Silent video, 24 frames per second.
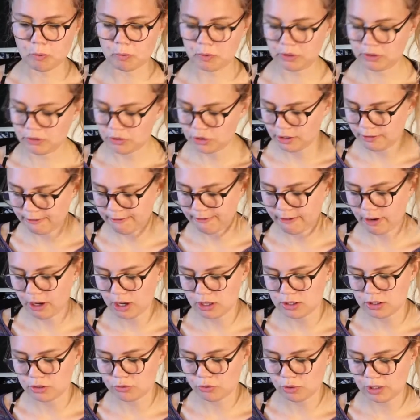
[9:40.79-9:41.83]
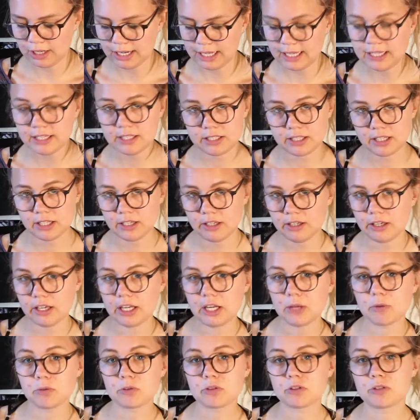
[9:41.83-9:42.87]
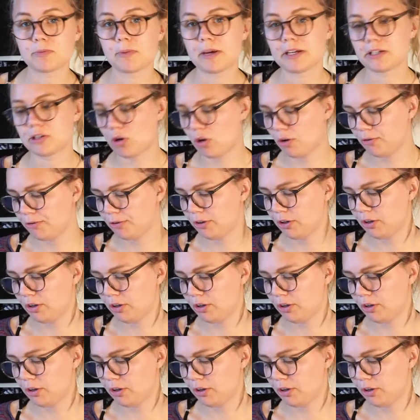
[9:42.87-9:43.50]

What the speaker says: when she first released it and it was on special offer,